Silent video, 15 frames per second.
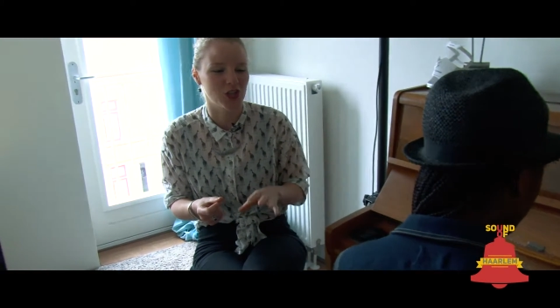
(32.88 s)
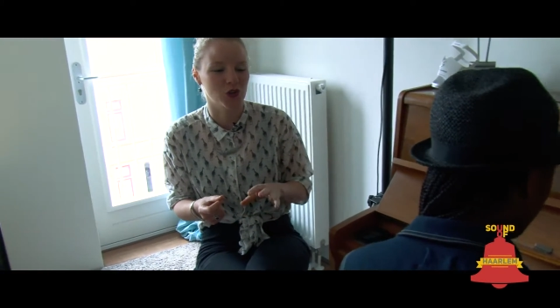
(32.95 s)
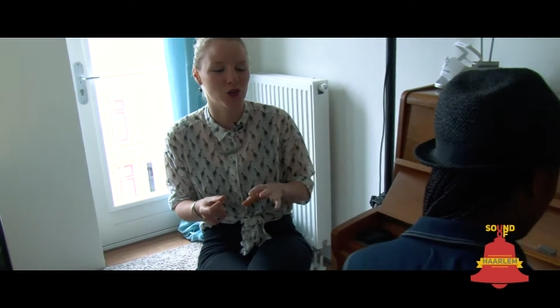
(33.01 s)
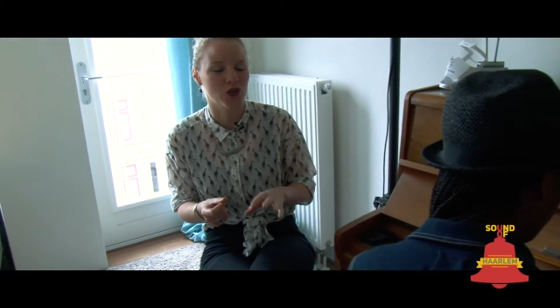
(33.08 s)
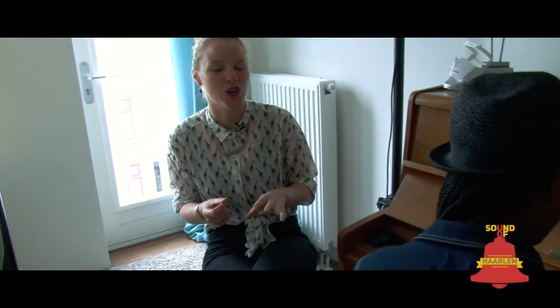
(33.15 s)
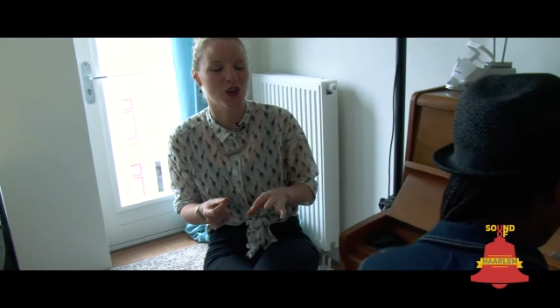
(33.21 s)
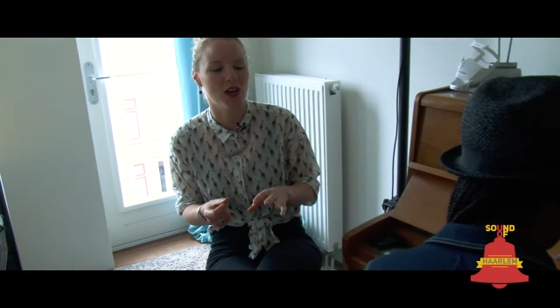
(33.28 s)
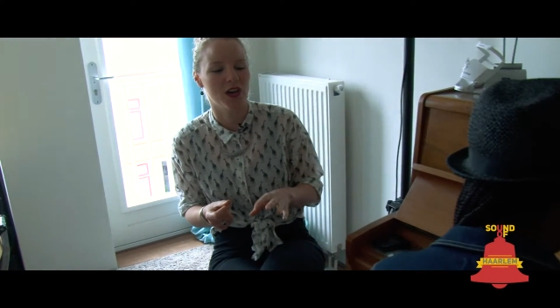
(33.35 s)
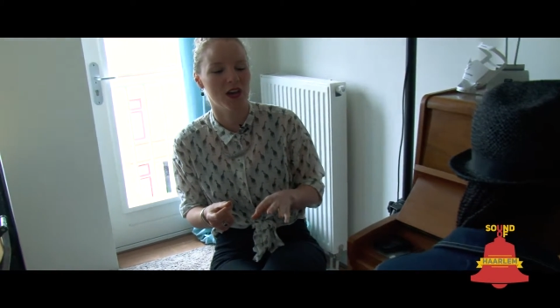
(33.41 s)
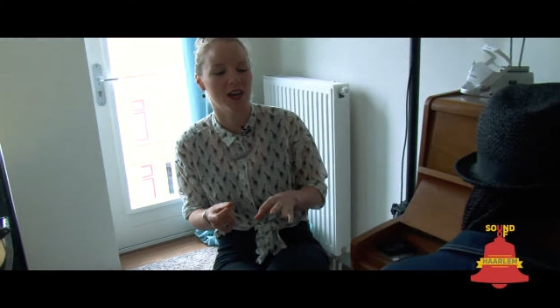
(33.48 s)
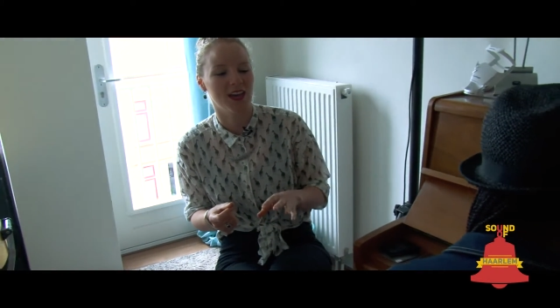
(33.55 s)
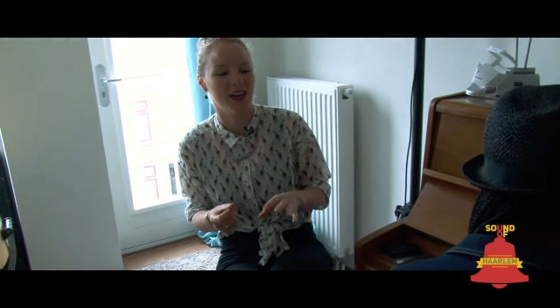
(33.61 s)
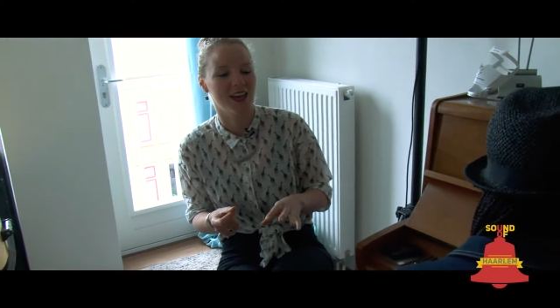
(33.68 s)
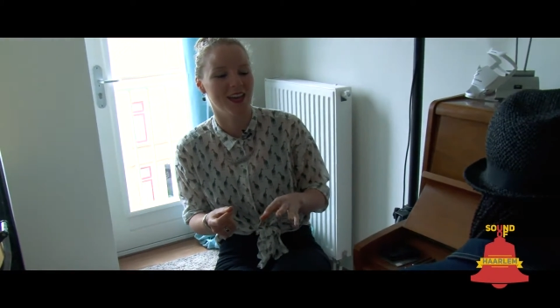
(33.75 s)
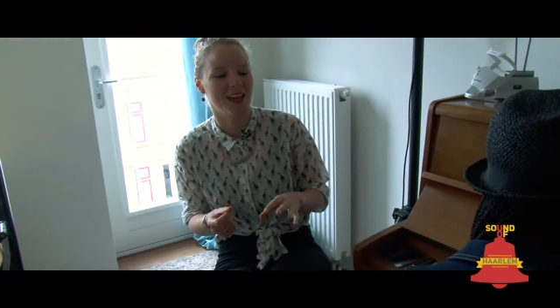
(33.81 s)

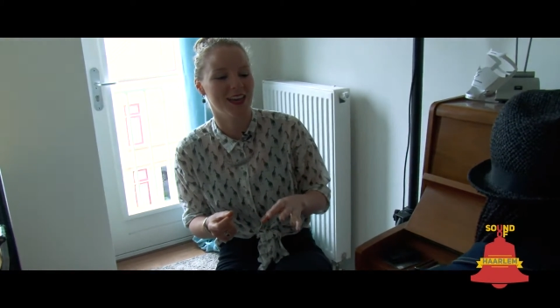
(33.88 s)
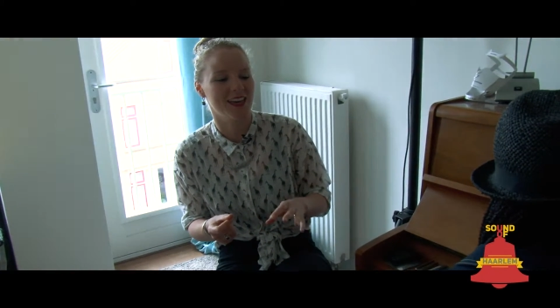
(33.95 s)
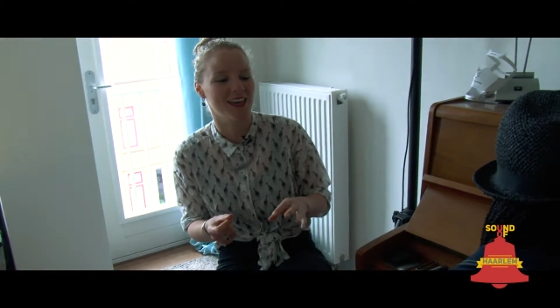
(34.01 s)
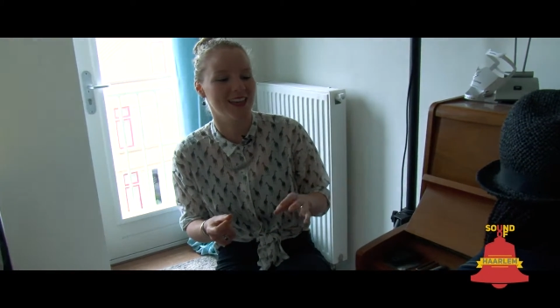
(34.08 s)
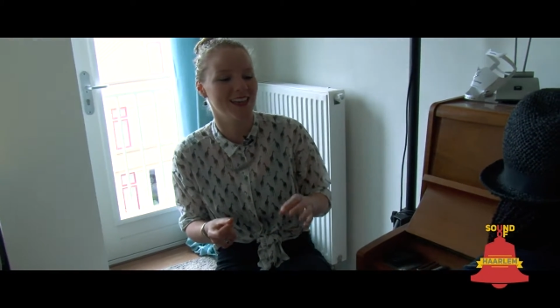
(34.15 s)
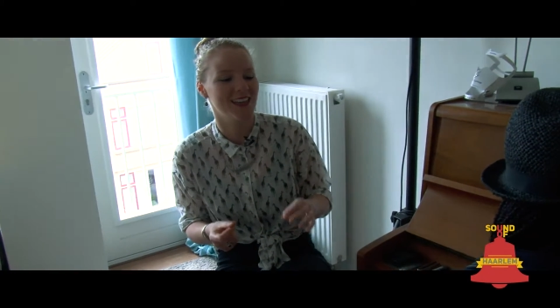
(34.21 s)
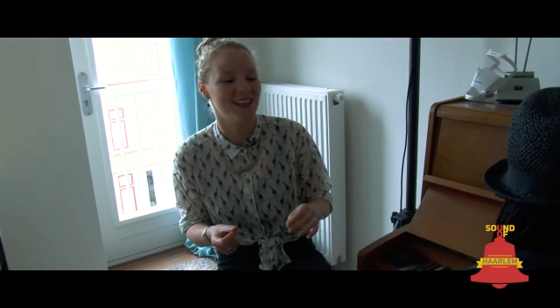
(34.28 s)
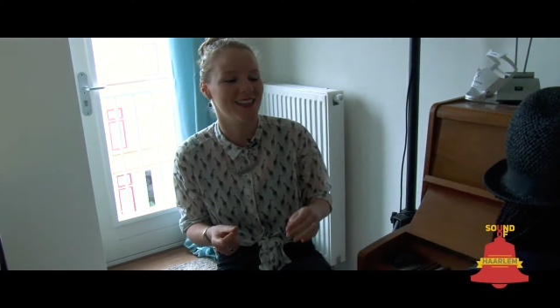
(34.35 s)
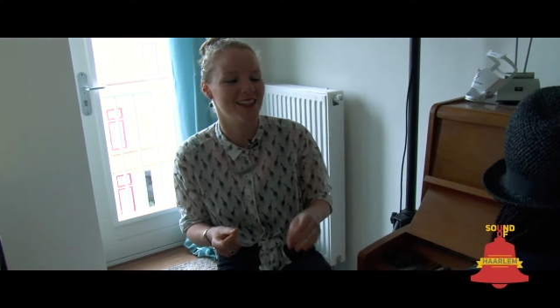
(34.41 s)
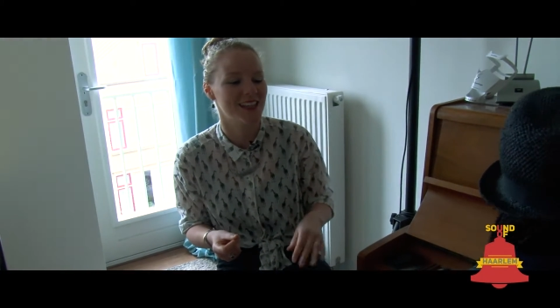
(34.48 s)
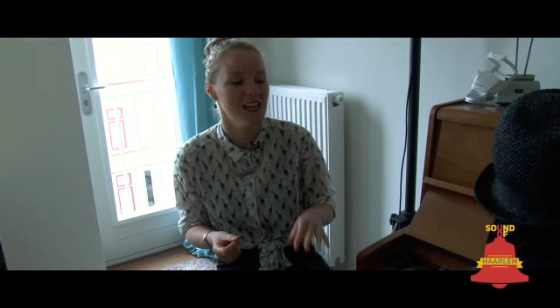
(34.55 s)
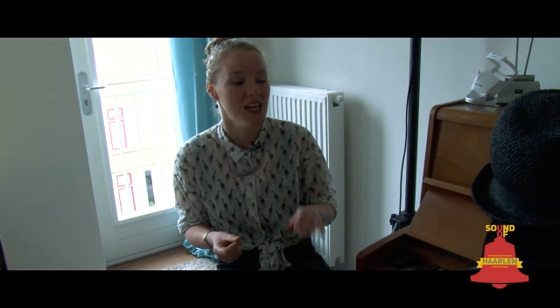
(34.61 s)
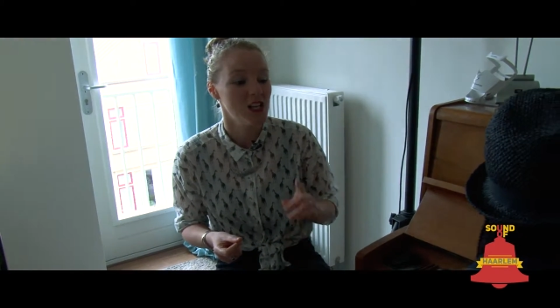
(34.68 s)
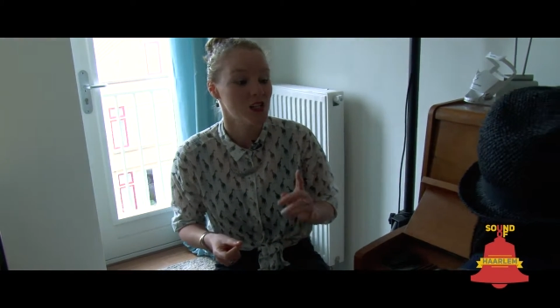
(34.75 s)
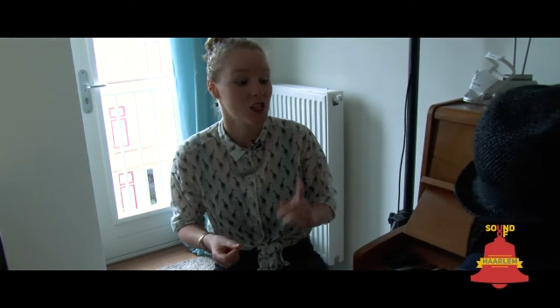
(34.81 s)
great.
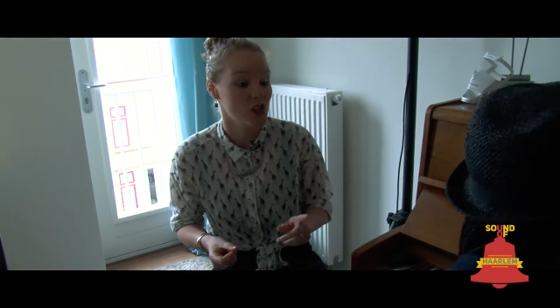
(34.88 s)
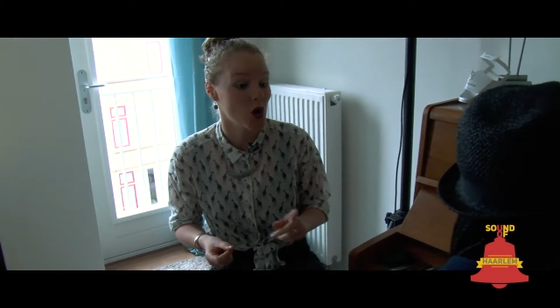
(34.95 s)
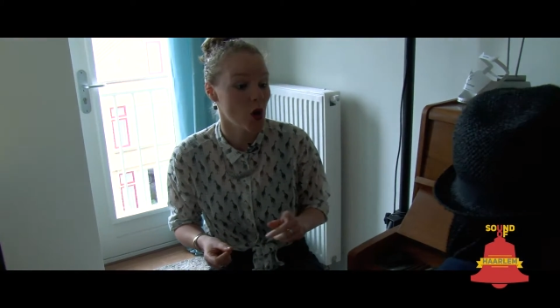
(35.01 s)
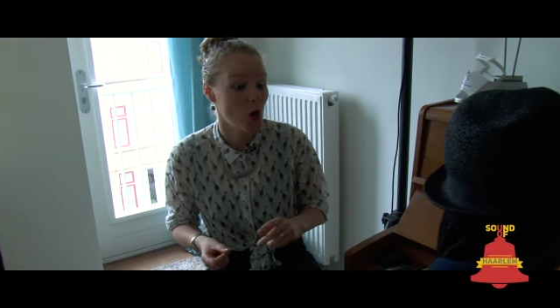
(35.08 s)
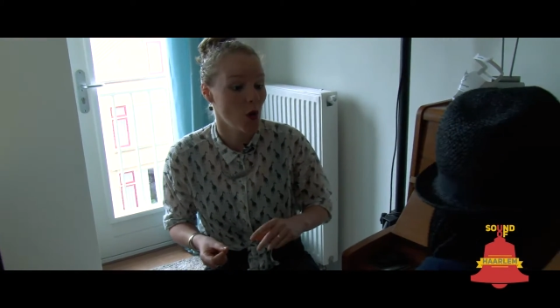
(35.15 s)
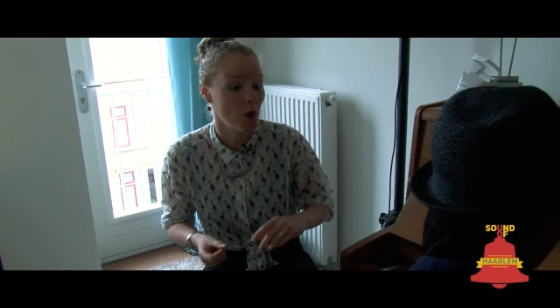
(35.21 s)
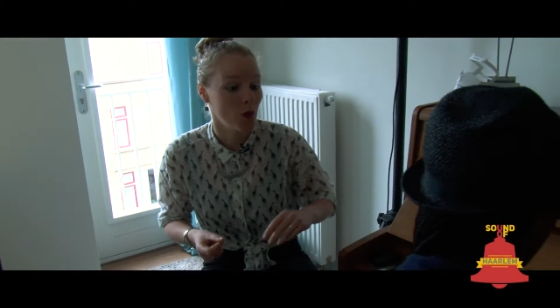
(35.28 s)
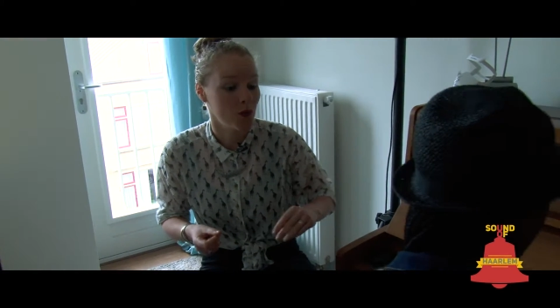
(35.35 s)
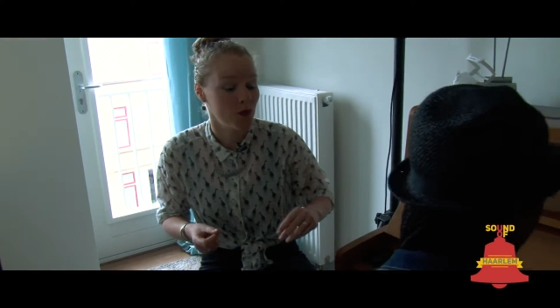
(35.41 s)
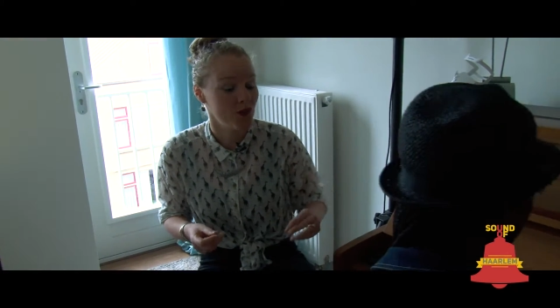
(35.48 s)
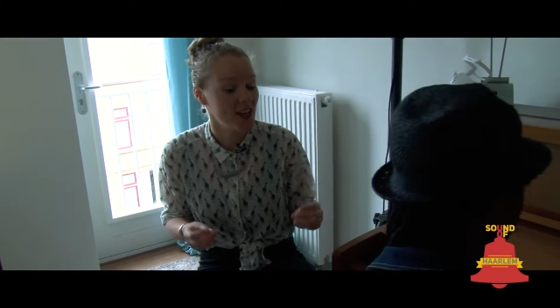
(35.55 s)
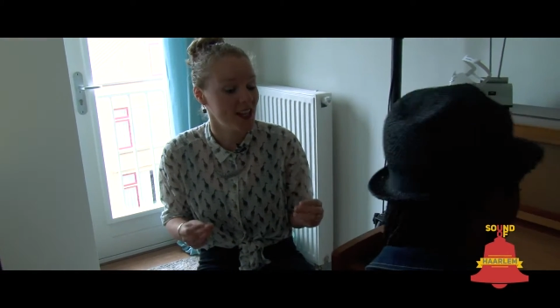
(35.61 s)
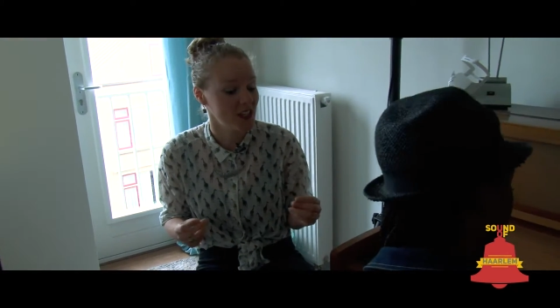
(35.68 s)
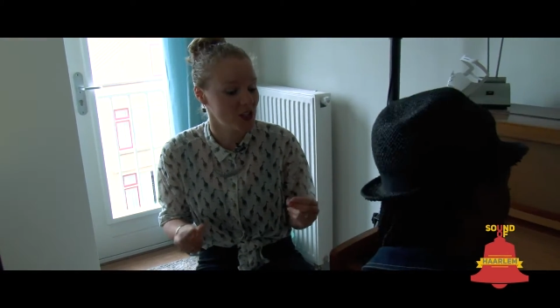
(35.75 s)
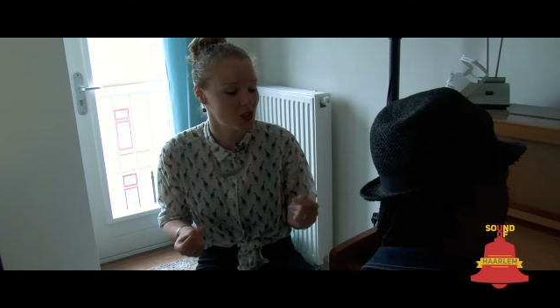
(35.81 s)
So
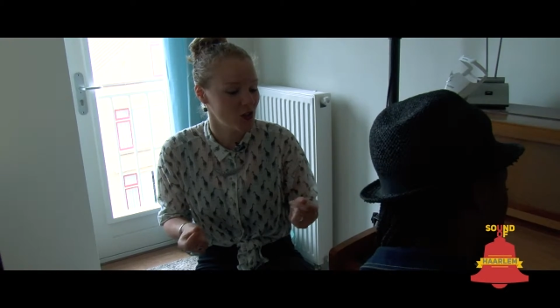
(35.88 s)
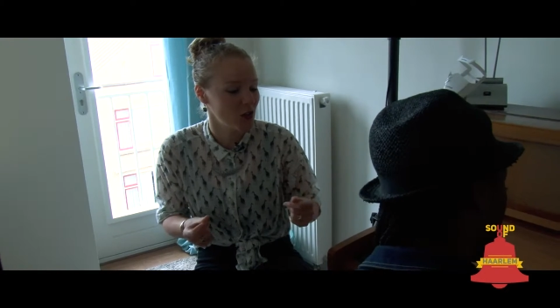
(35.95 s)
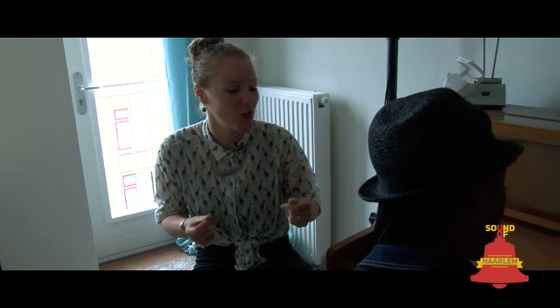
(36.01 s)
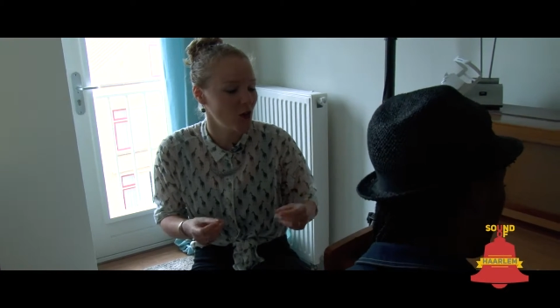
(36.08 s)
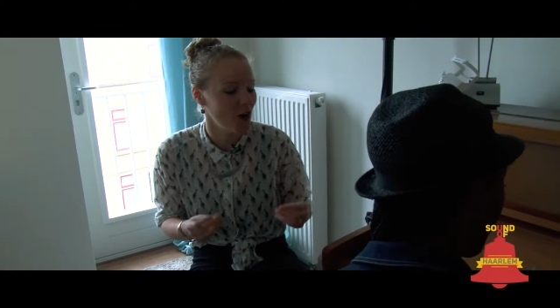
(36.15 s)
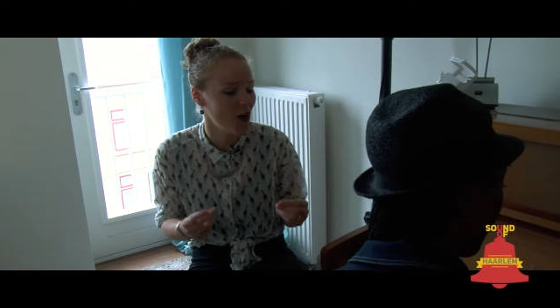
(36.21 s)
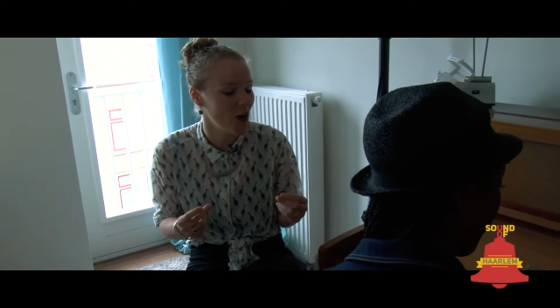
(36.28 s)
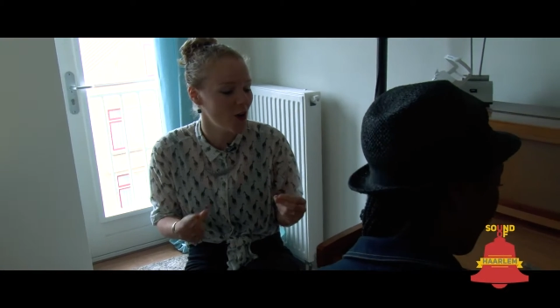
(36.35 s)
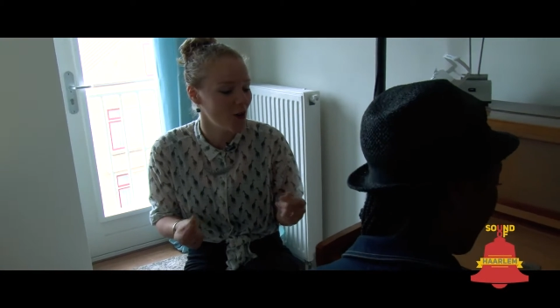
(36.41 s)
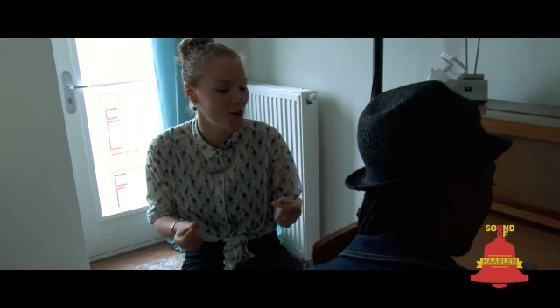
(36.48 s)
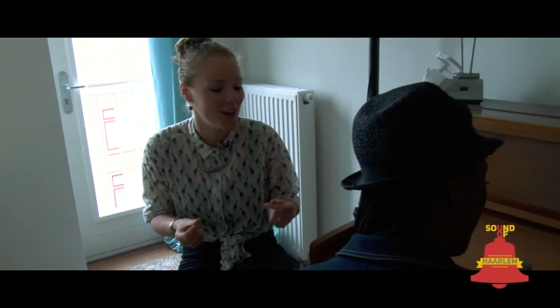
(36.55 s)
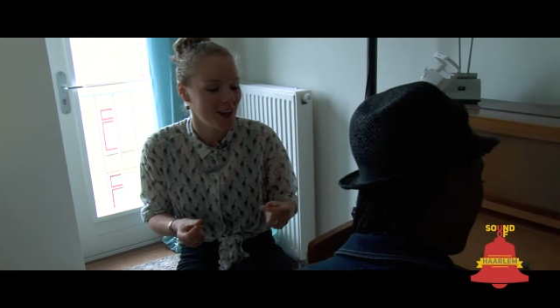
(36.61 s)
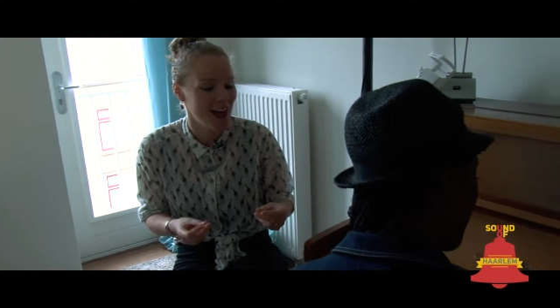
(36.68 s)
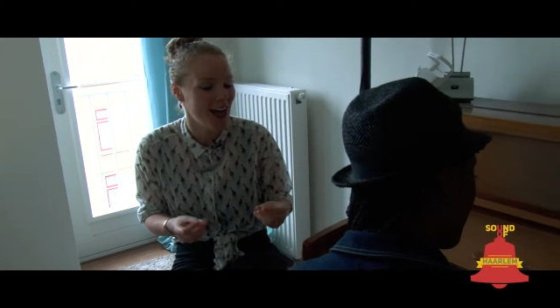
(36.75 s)
fix your own